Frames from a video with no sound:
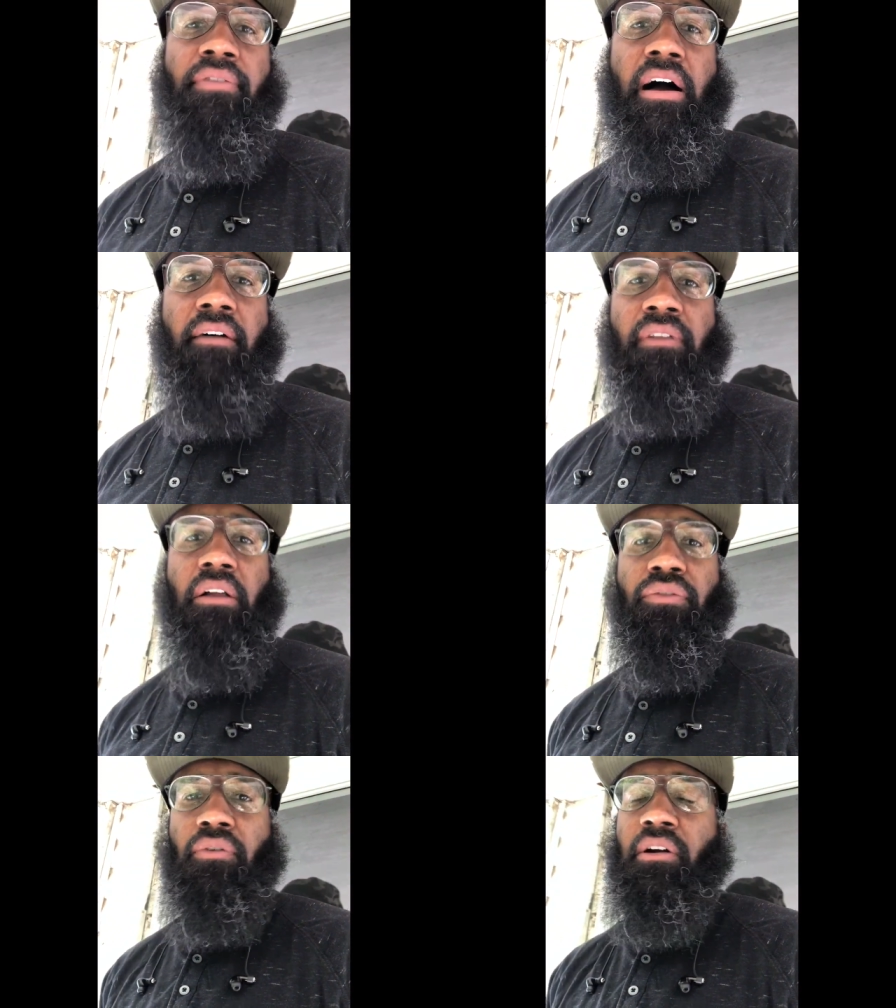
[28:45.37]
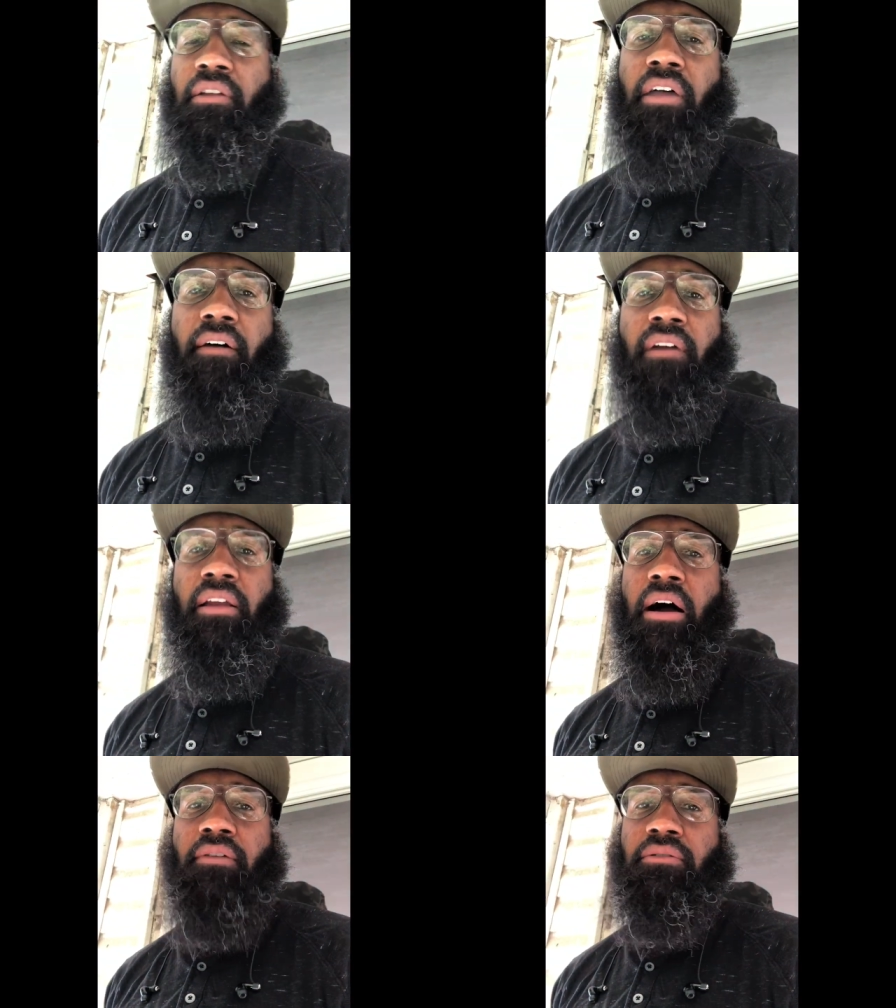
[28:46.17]
thousand dollar, three hundred thousand dollar
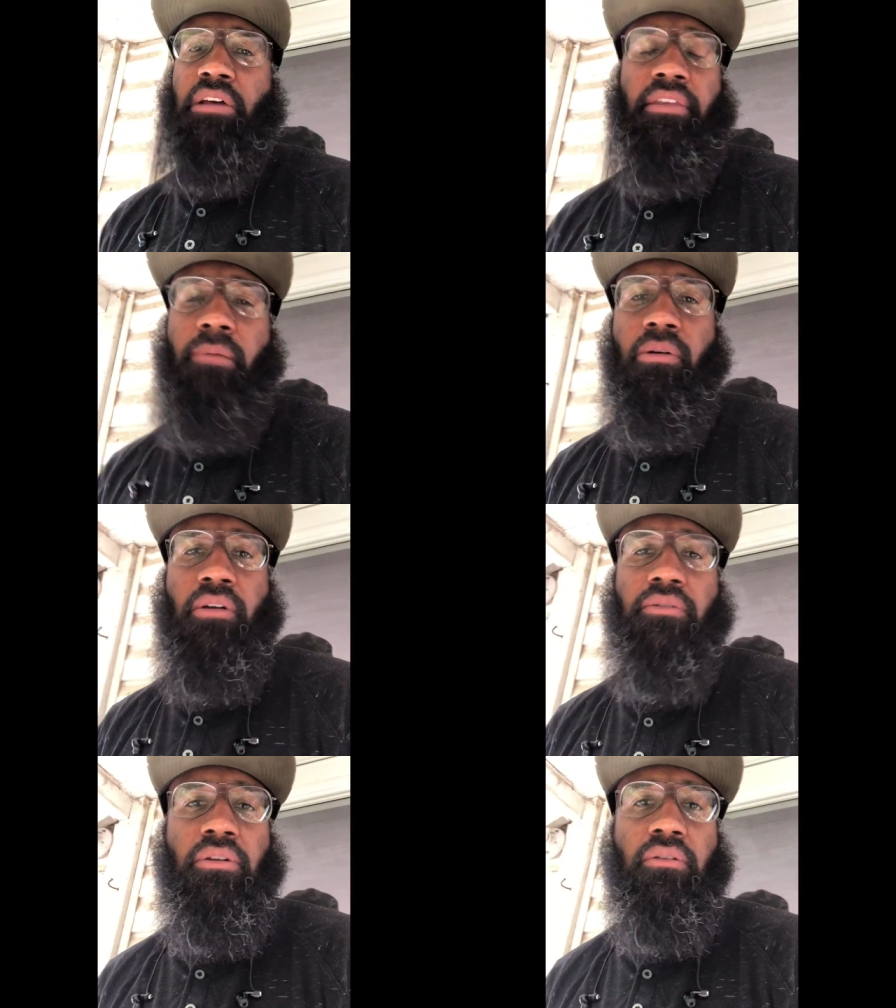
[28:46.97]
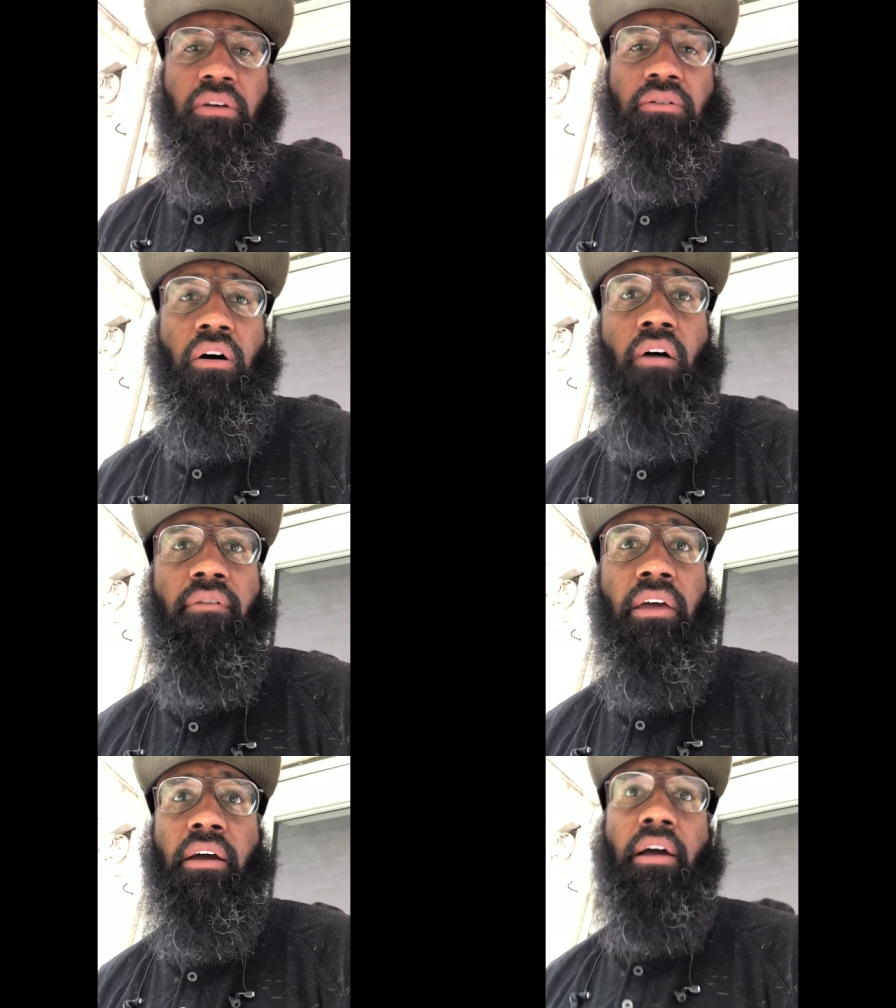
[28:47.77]
houses. That neighborhood doesn't doesn't call
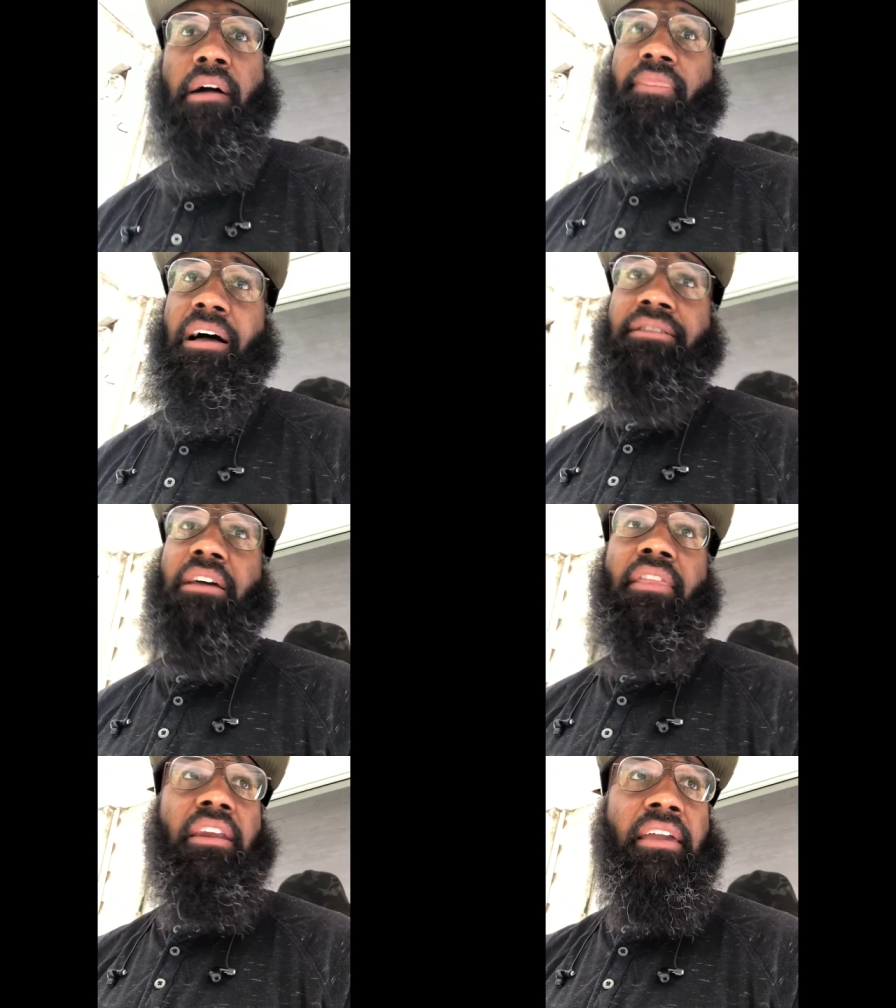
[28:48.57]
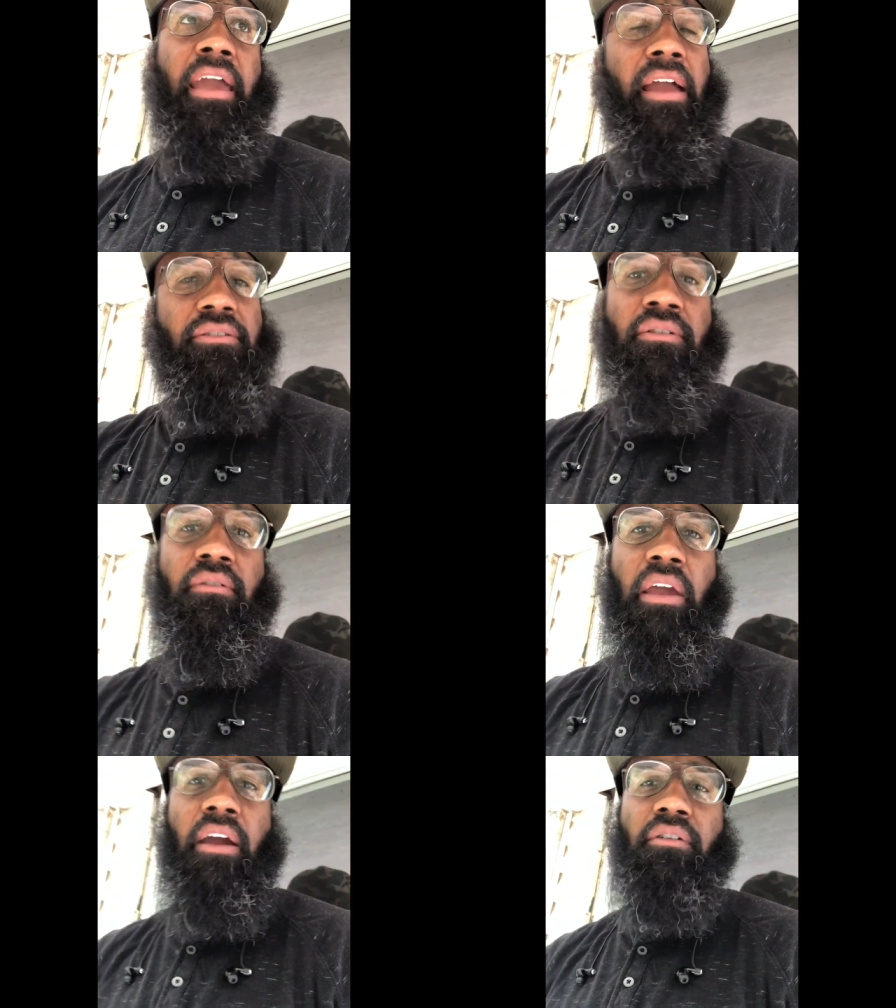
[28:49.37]
for that. not saying that it can't
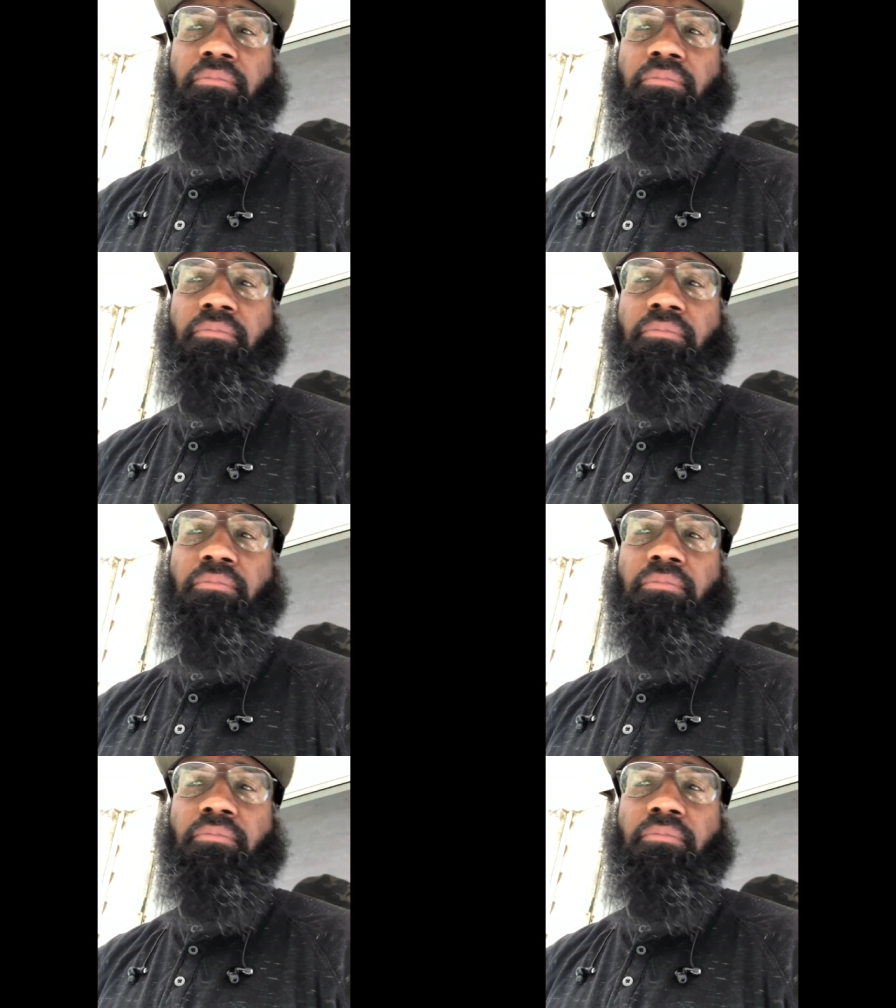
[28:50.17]
certain areas,